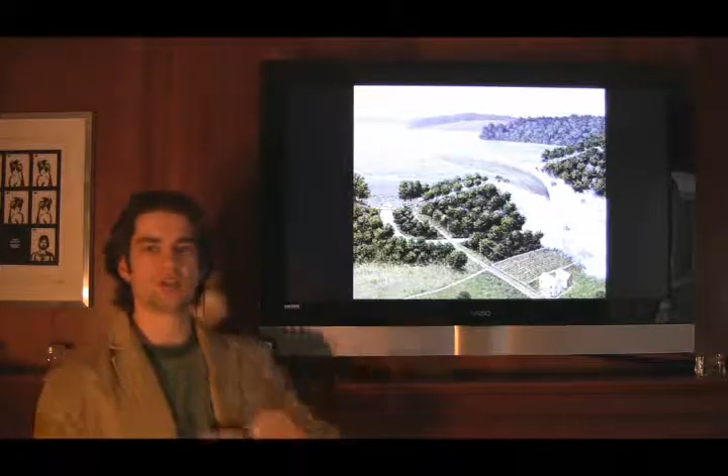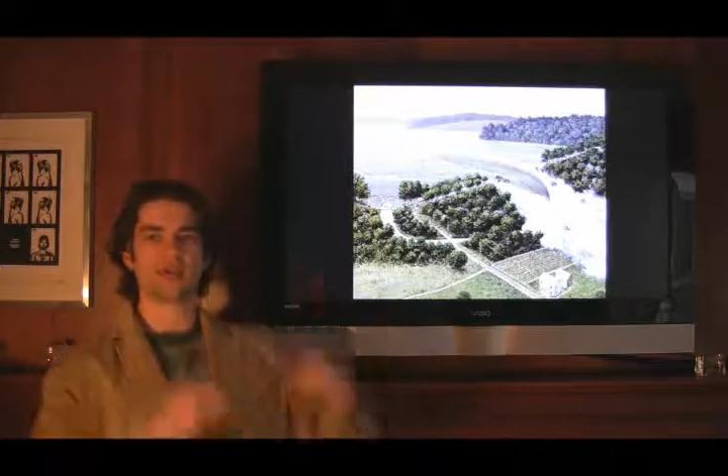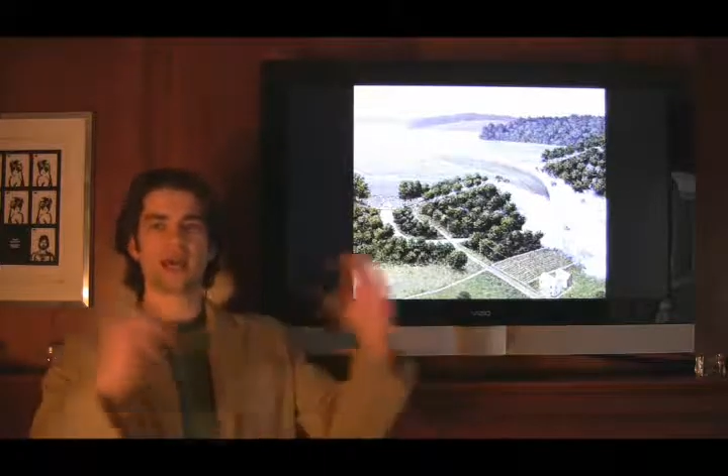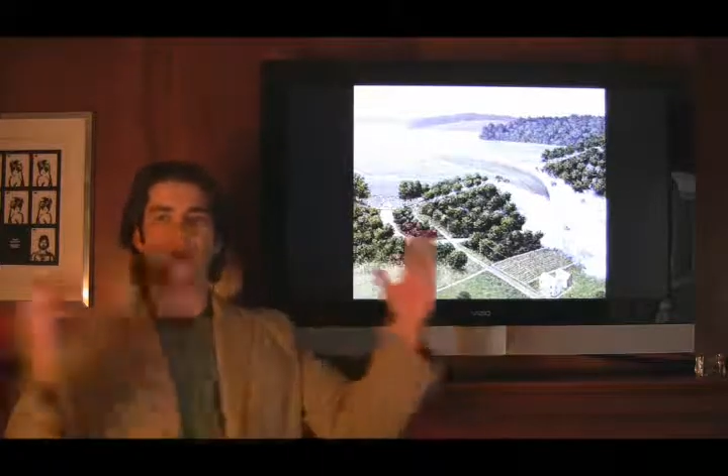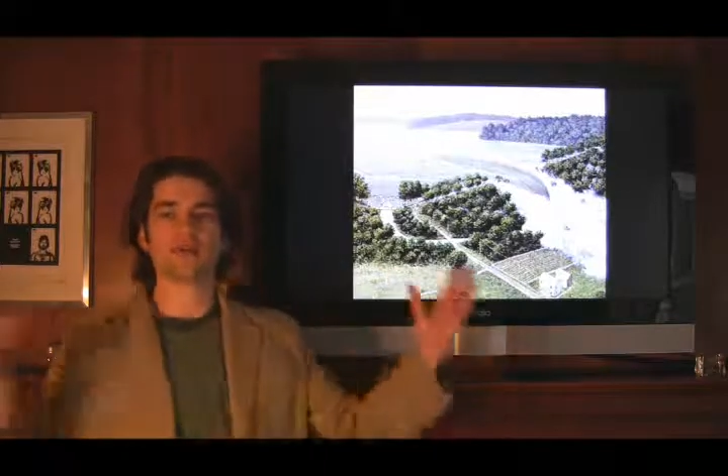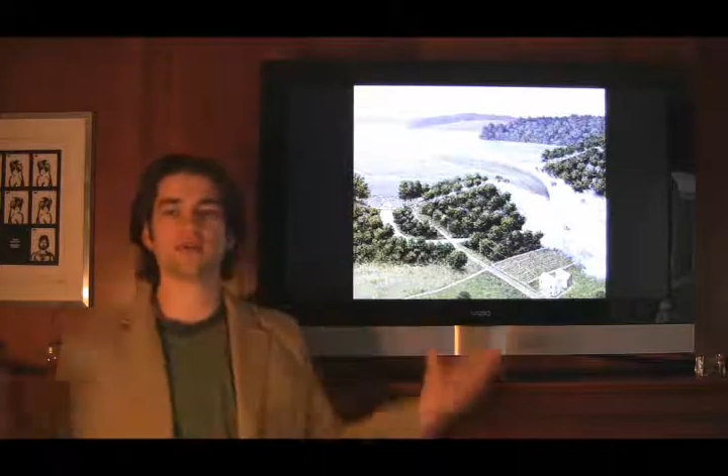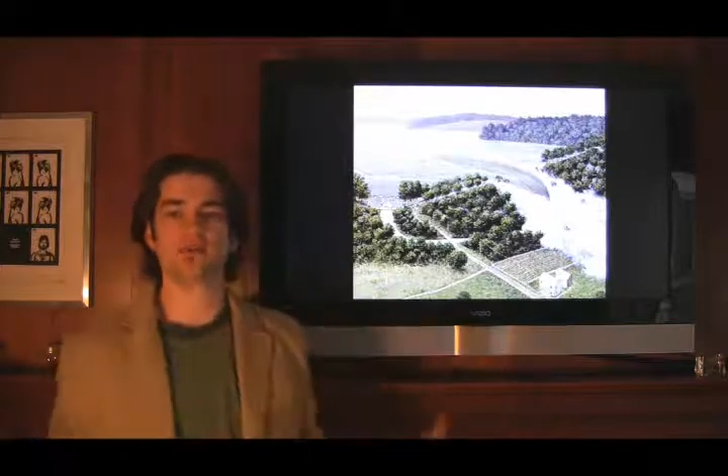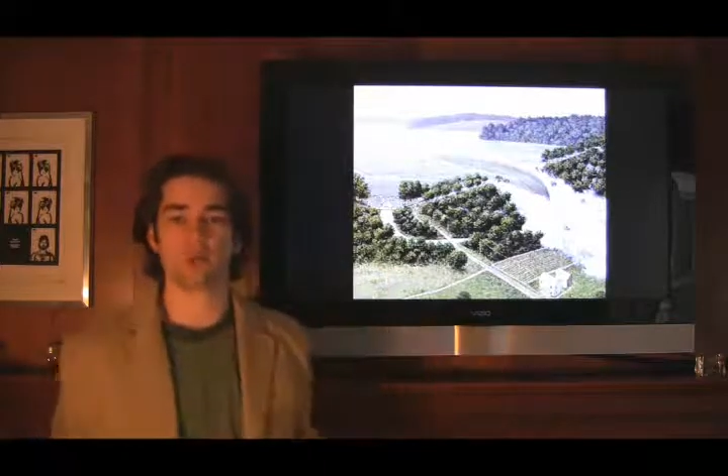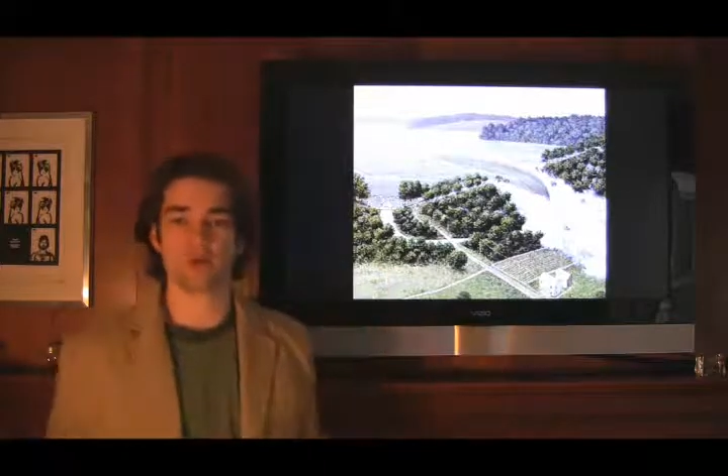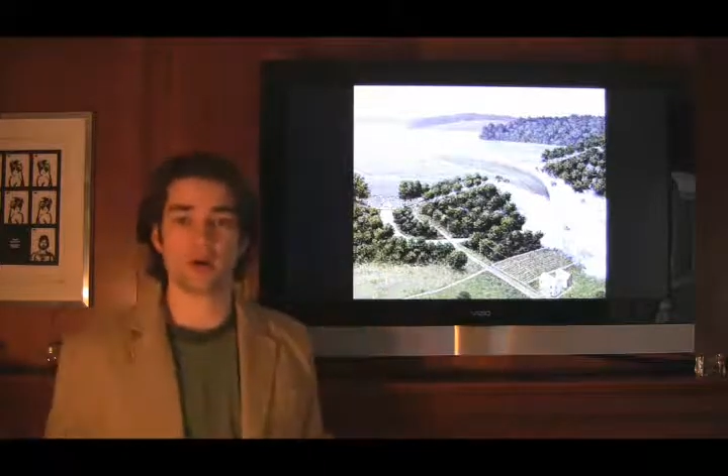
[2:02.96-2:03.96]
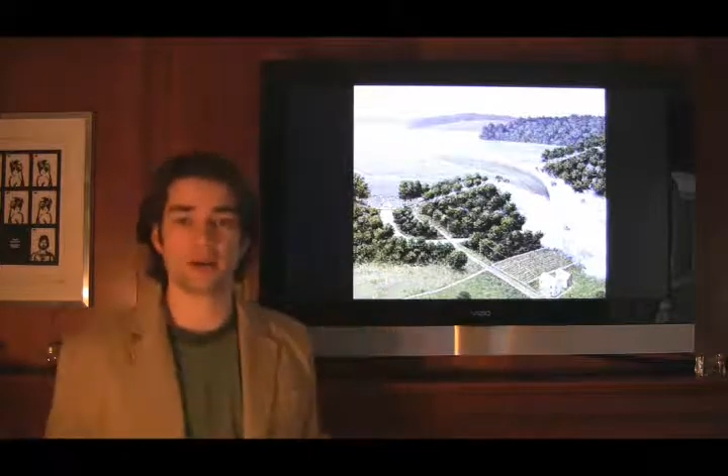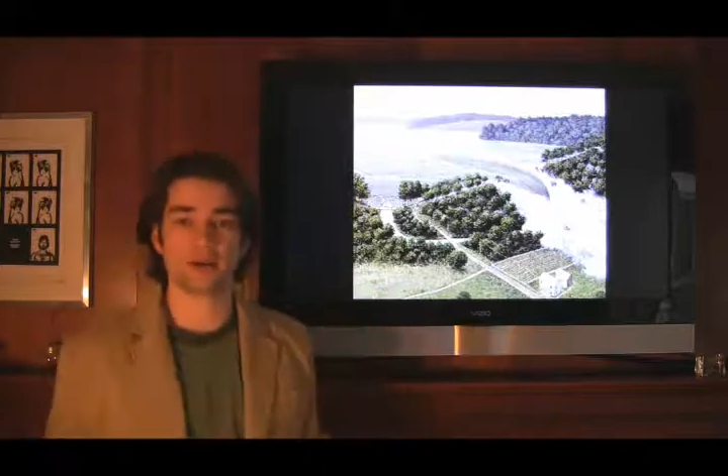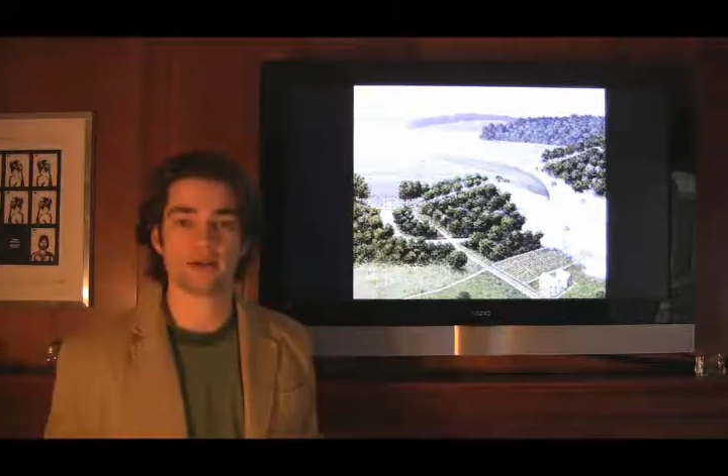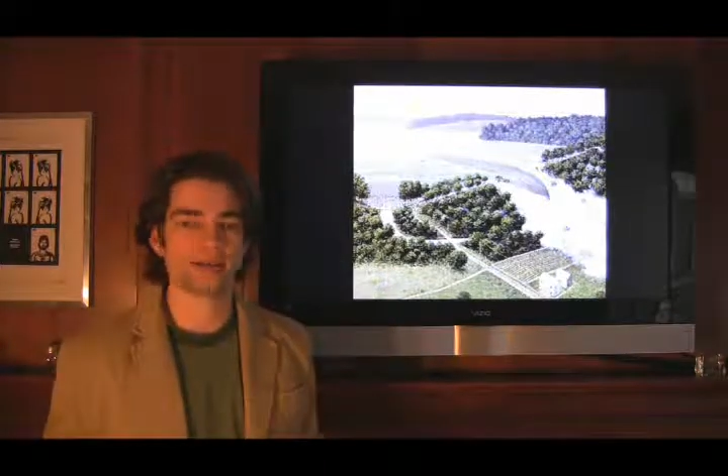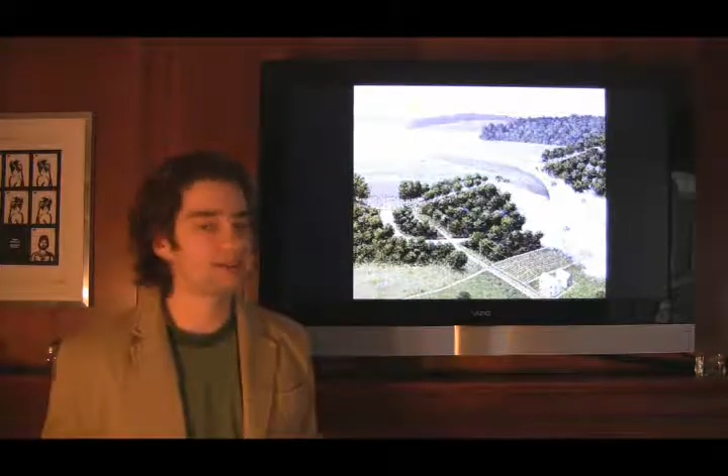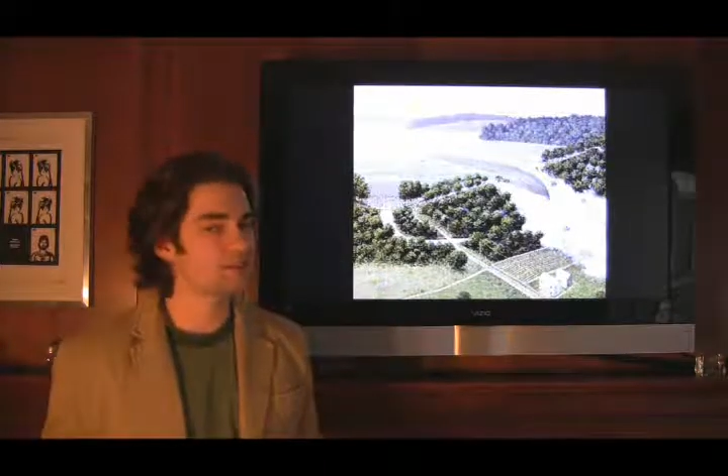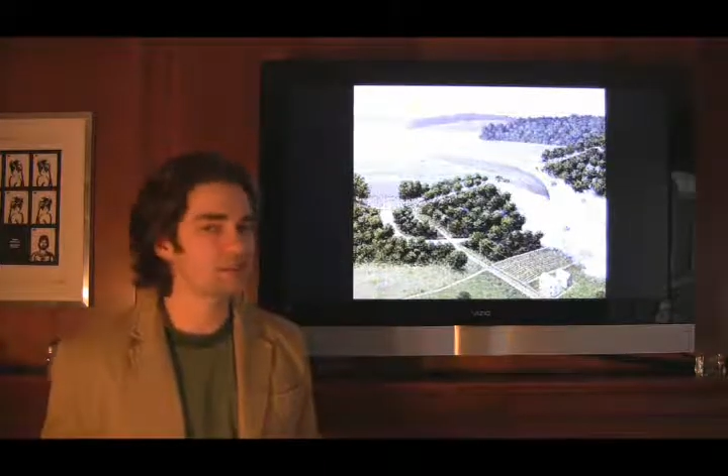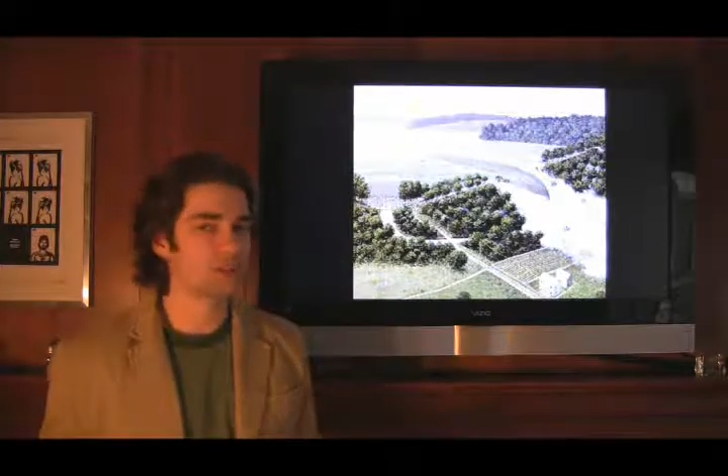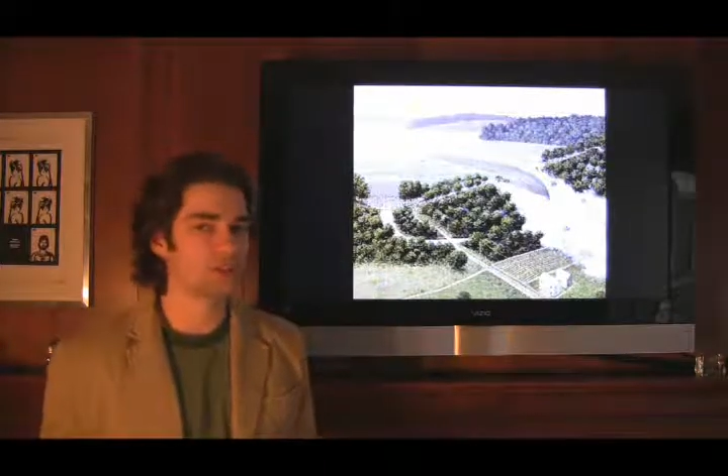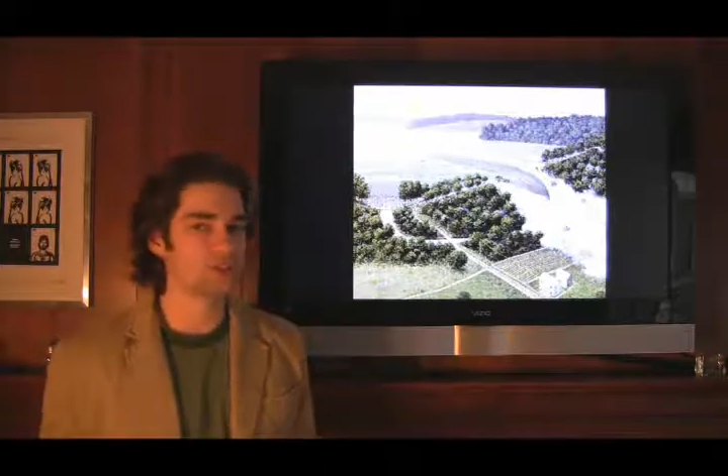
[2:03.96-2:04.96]
shooting out every which way. That's
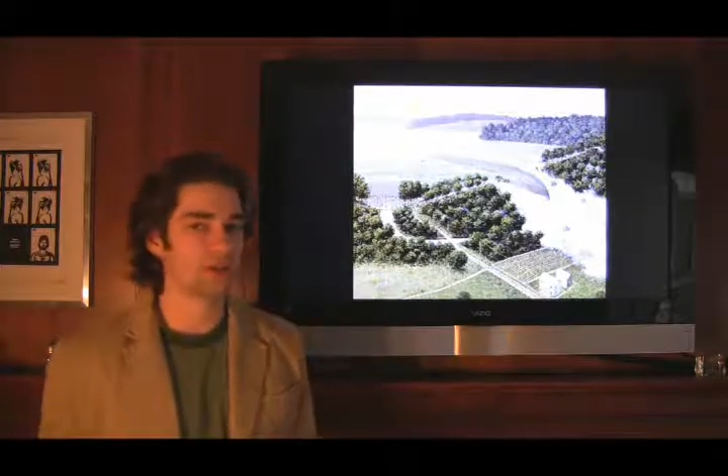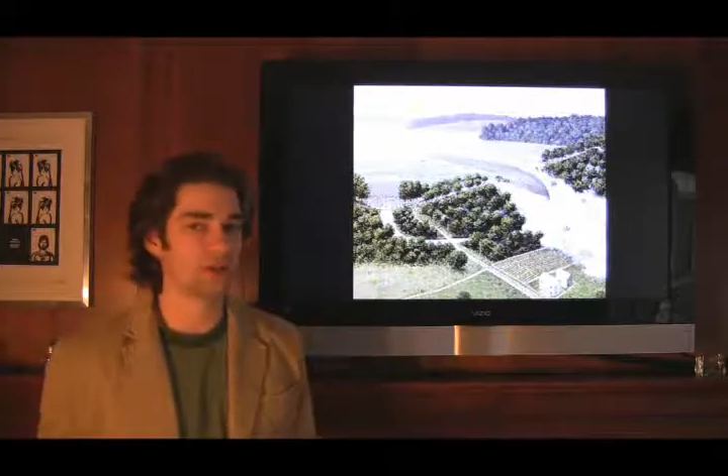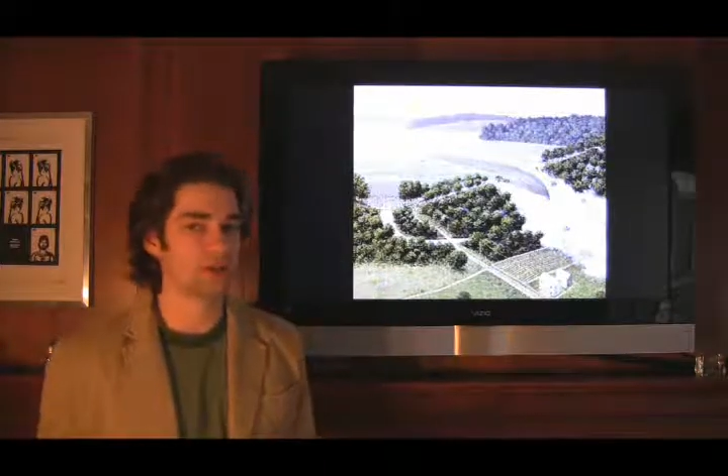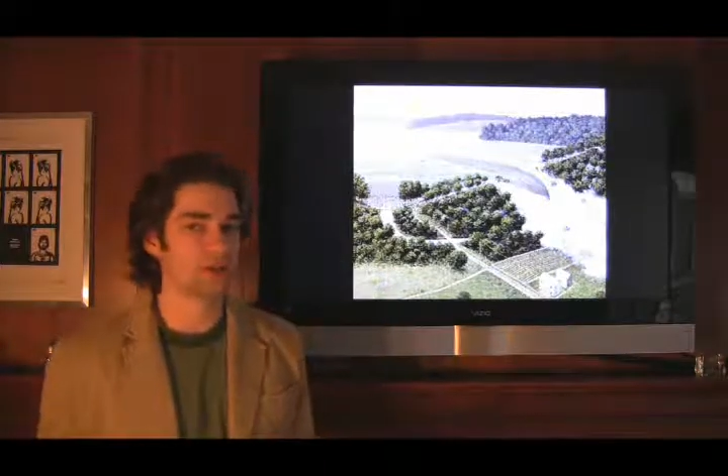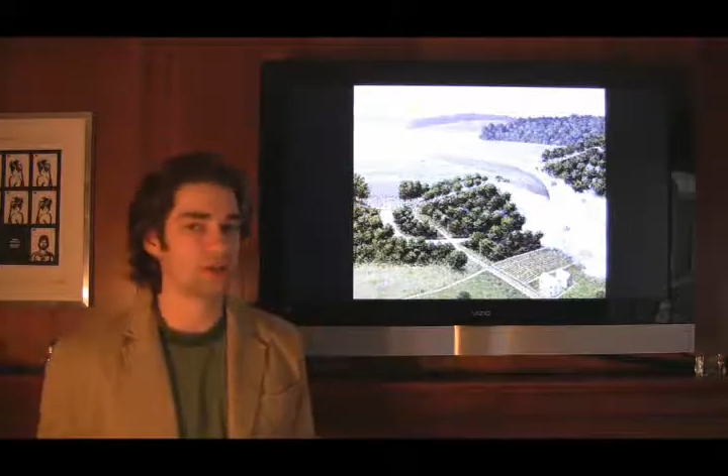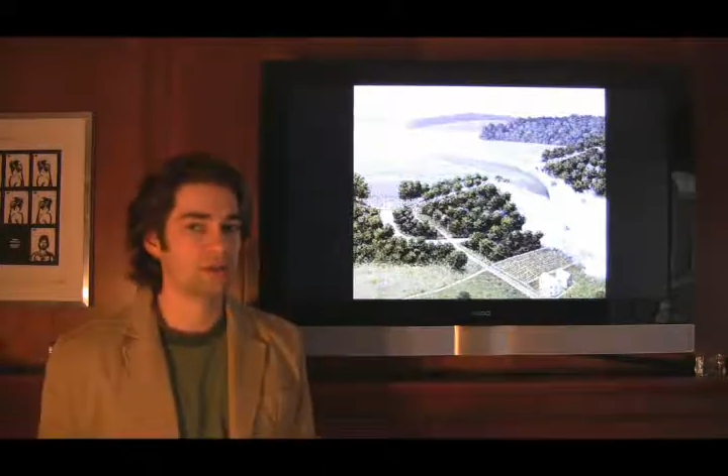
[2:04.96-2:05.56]
leakage current.